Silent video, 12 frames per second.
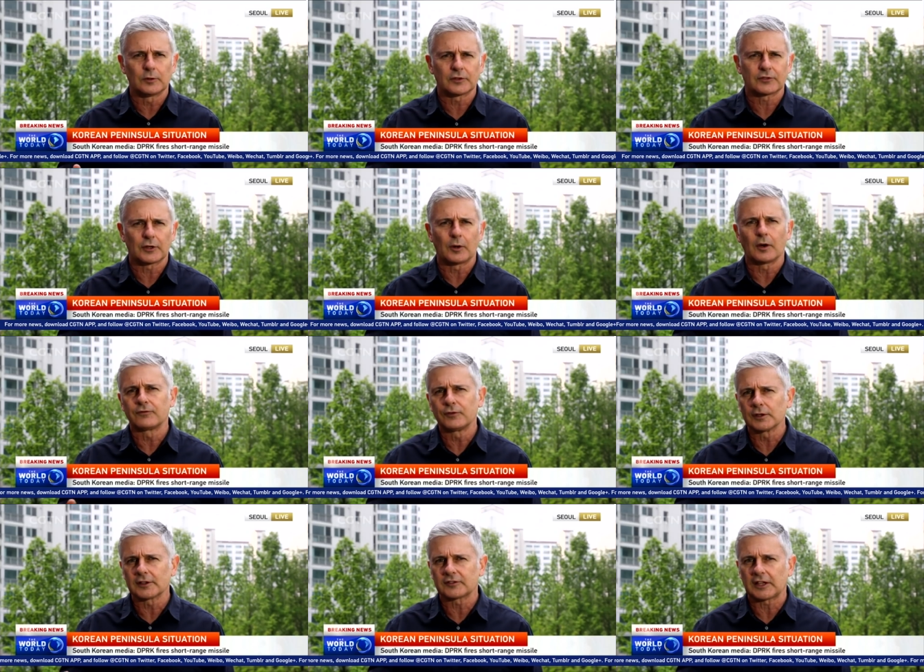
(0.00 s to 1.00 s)
and also a
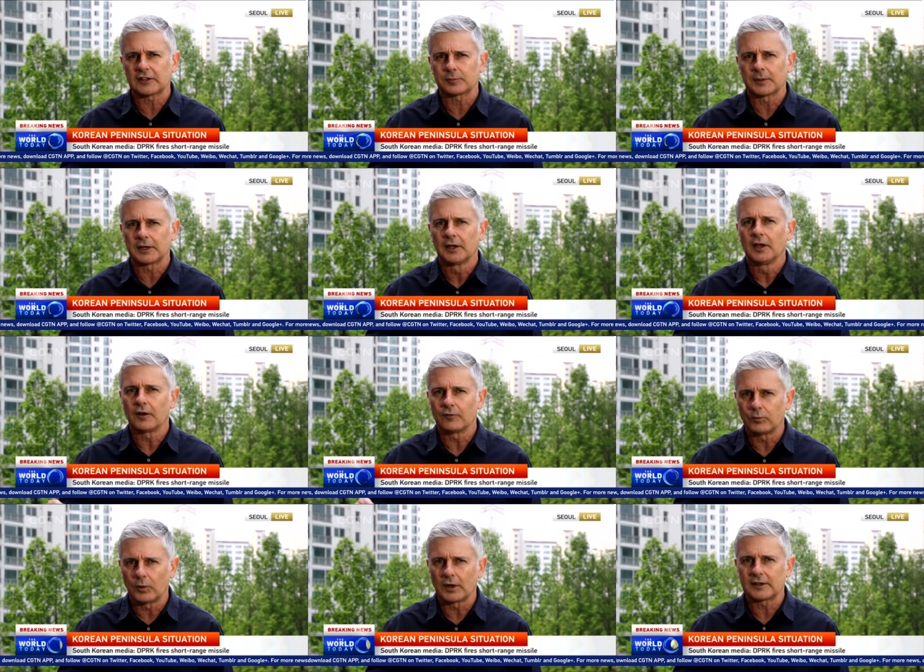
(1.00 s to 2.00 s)
full assessment
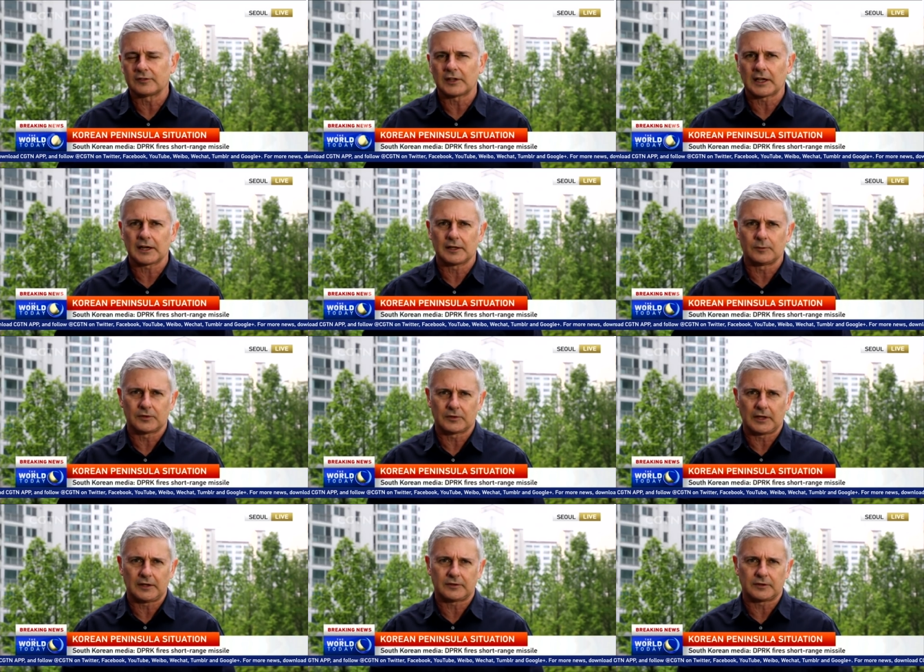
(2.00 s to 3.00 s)
of what exactly
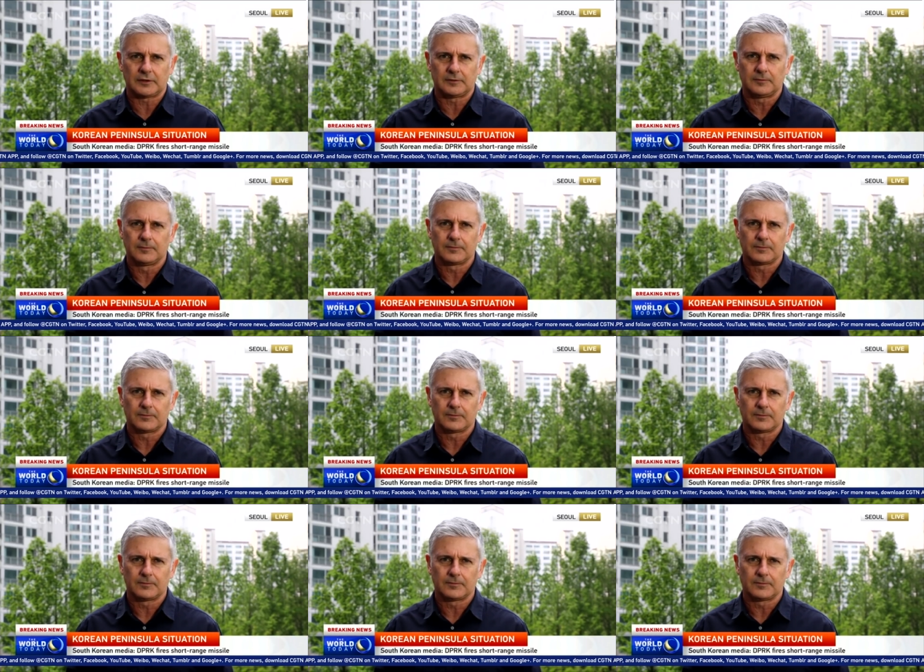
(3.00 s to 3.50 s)
was tested.